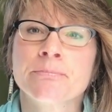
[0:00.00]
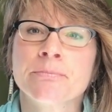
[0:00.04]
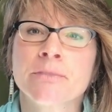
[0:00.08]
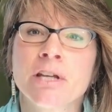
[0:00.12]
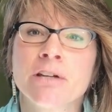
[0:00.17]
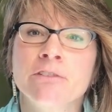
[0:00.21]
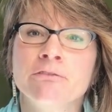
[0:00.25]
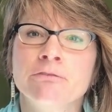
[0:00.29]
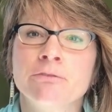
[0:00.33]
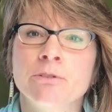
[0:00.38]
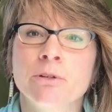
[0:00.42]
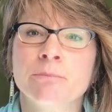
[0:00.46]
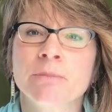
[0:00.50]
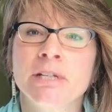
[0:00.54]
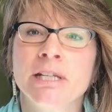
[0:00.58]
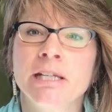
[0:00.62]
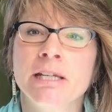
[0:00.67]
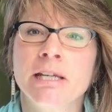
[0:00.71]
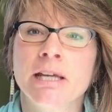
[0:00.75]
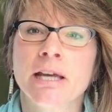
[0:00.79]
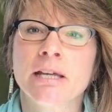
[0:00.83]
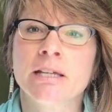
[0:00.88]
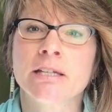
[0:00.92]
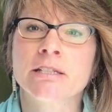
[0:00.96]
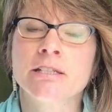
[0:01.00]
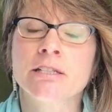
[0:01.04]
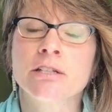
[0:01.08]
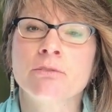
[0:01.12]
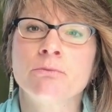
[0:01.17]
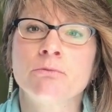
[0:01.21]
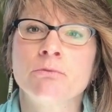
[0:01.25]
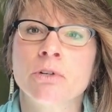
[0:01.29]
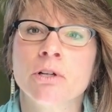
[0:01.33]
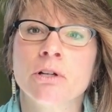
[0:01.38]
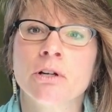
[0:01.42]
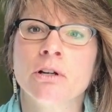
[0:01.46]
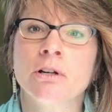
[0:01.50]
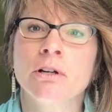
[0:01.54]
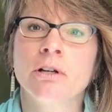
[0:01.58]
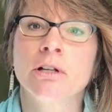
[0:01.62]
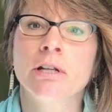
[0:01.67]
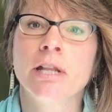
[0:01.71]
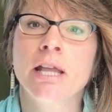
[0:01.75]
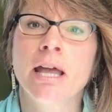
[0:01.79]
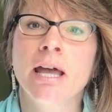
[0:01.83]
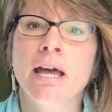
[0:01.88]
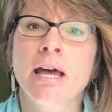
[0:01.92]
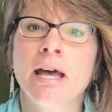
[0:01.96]
Conformity as a
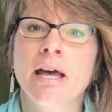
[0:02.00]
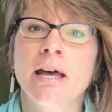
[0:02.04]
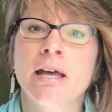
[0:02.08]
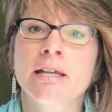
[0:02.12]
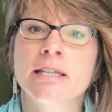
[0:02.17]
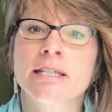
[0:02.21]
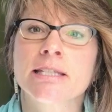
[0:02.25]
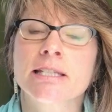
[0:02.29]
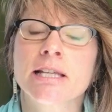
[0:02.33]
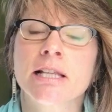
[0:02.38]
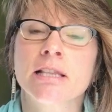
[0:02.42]
word has